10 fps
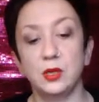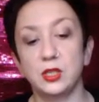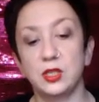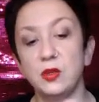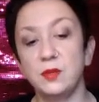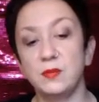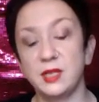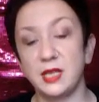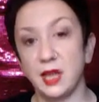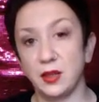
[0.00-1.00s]
sew them
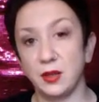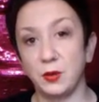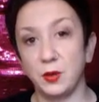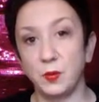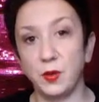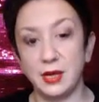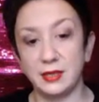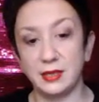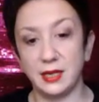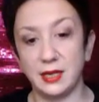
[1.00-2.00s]
together with right
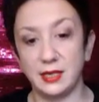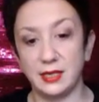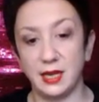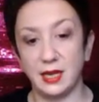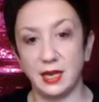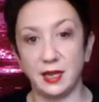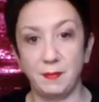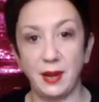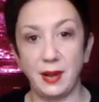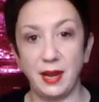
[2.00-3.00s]
sides together,
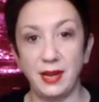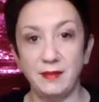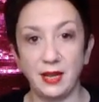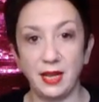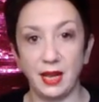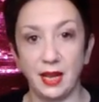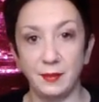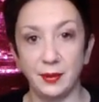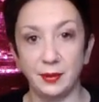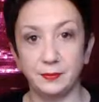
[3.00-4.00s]
but leave a gap
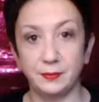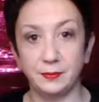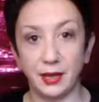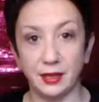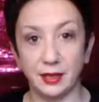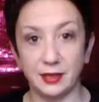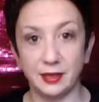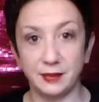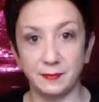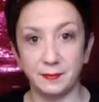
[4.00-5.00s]
like
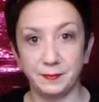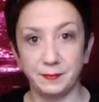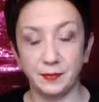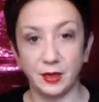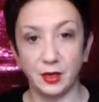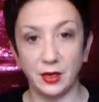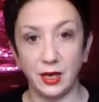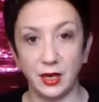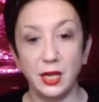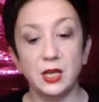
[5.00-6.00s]
this.
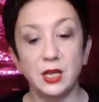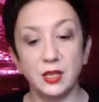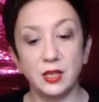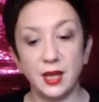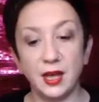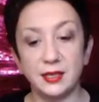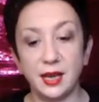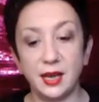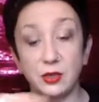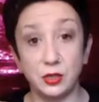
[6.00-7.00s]
Okay, so that is
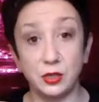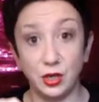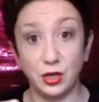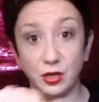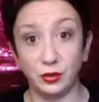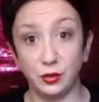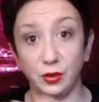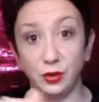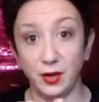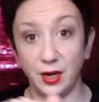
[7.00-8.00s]
how you turn it
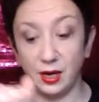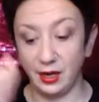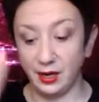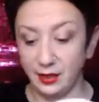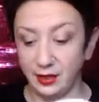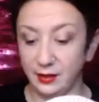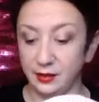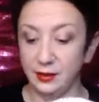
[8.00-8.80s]
through and iron it.